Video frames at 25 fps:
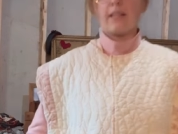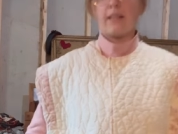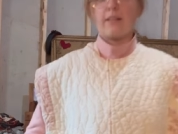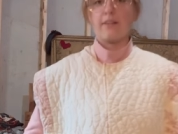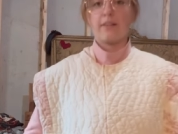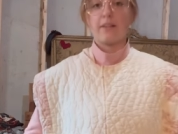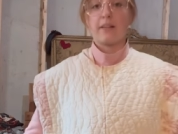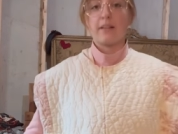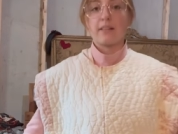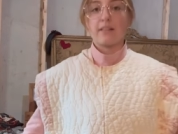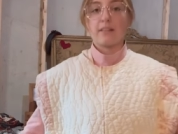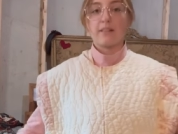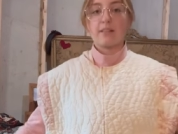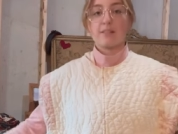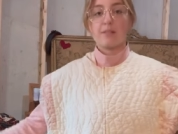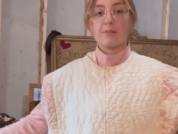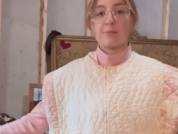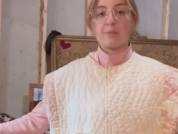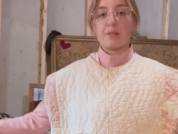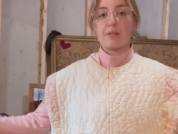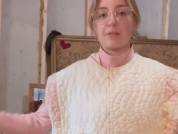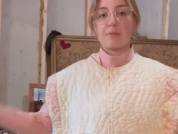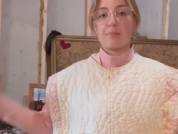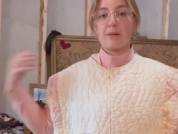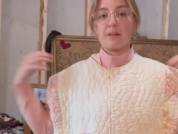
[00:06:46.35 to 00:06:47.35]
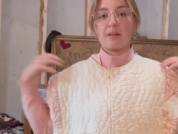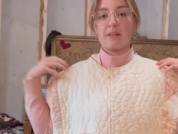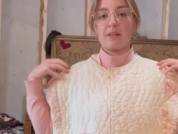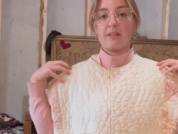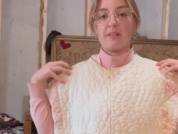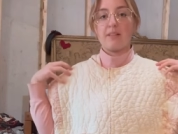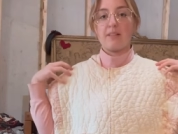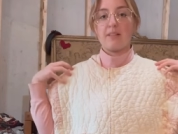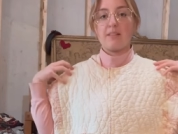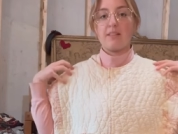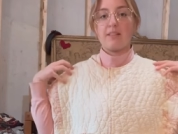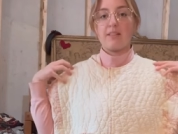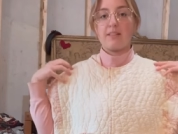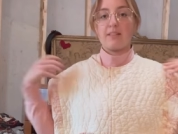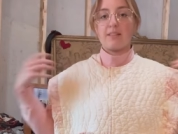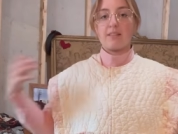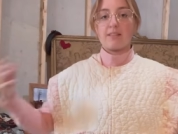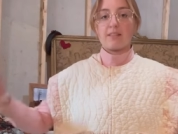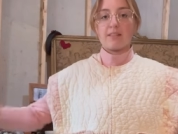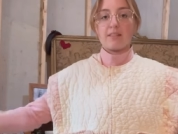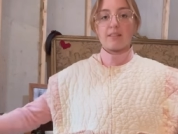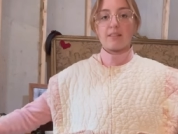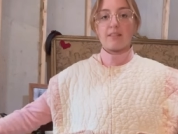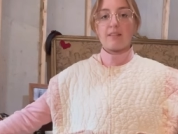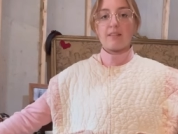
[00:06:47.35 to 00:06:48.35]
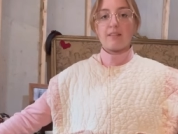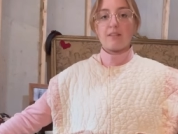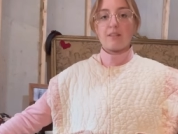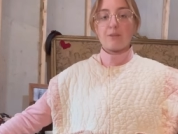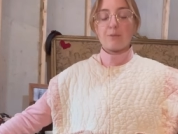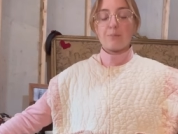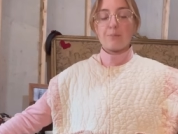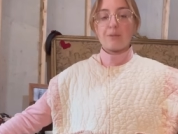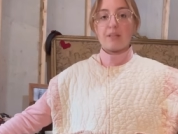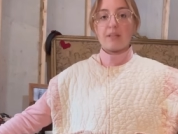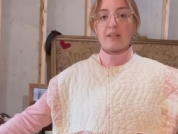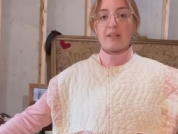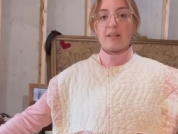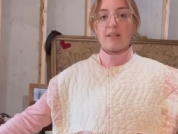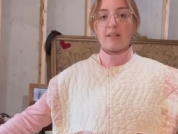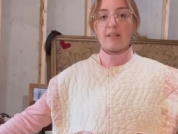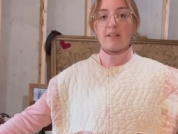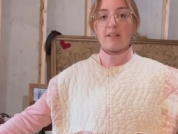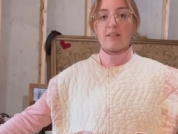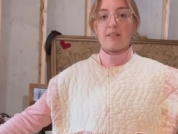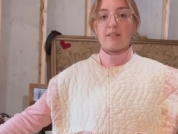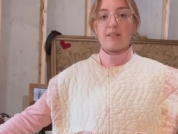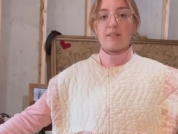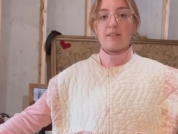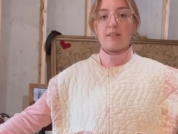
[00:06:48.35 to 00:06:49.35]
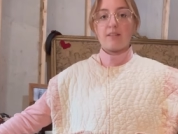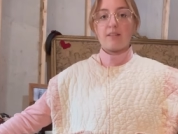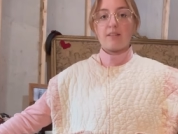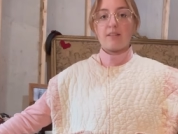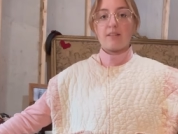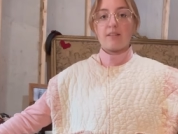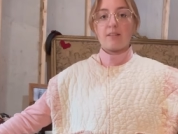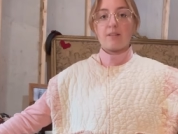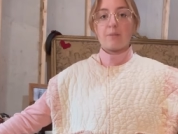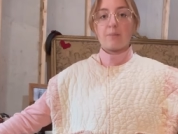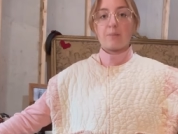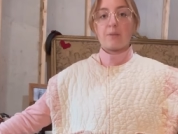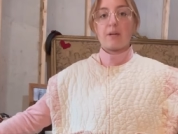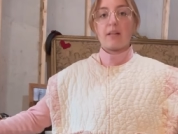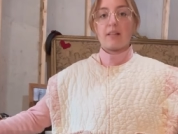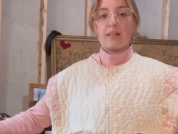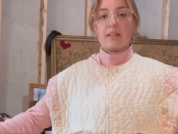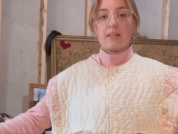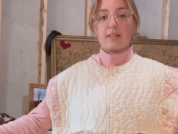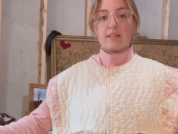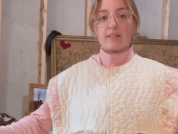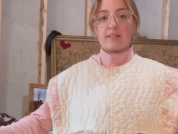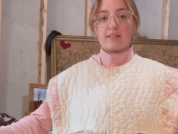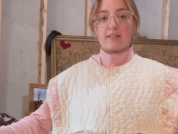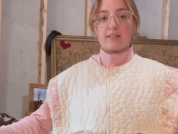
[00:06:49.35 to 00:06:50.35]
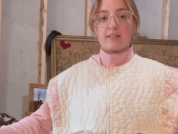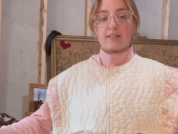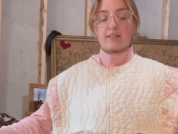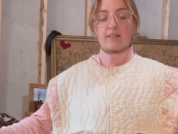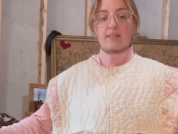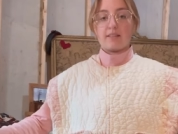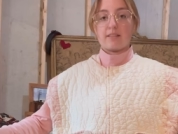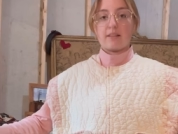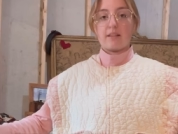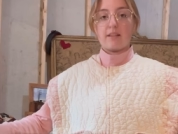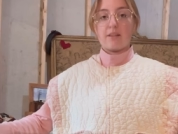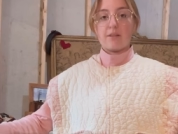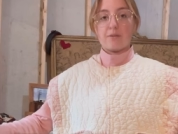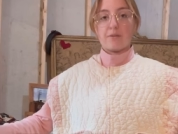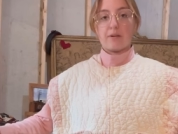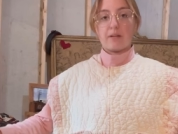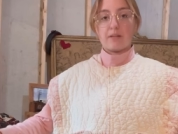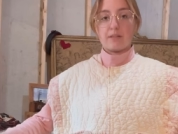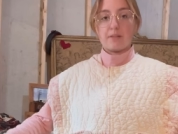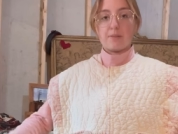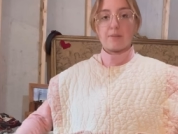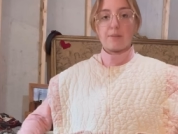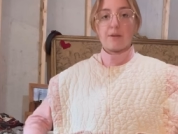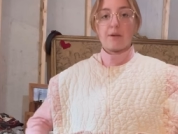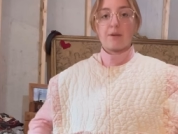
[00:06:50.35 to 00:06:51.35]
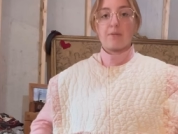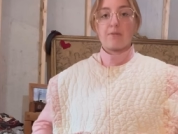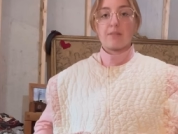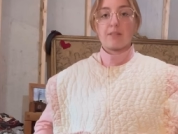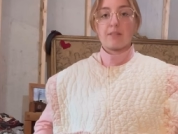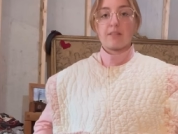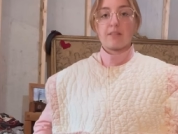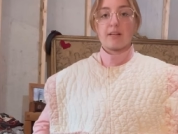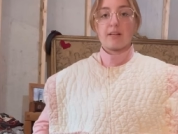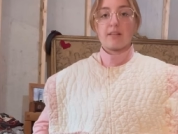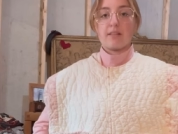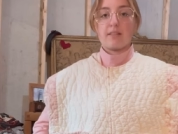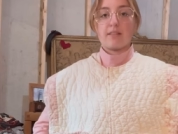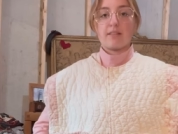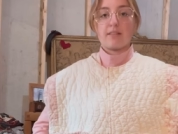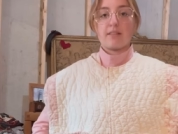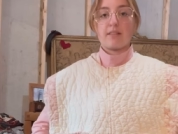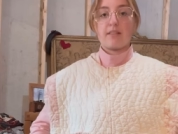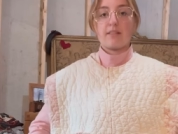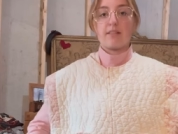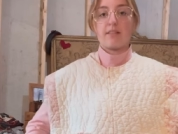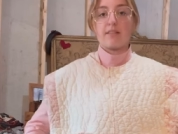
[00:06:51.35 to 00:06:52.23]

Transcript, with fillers: Okay, this is much better. Still a little big, but I think it's good because I do want it to be oversized.